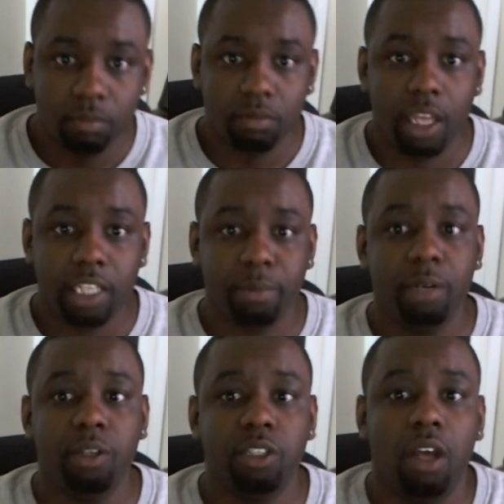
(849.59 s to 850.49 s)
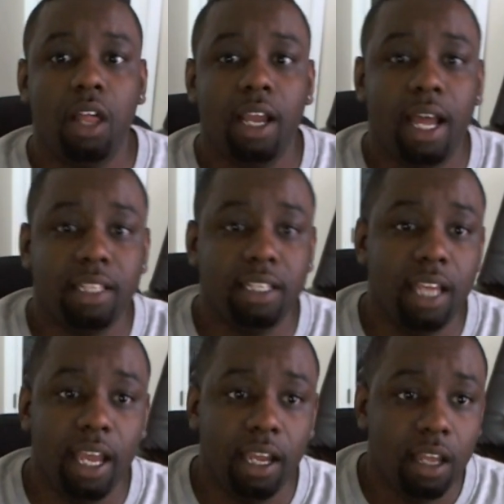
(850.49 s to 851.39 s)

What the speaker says: That's pretty much all I got today.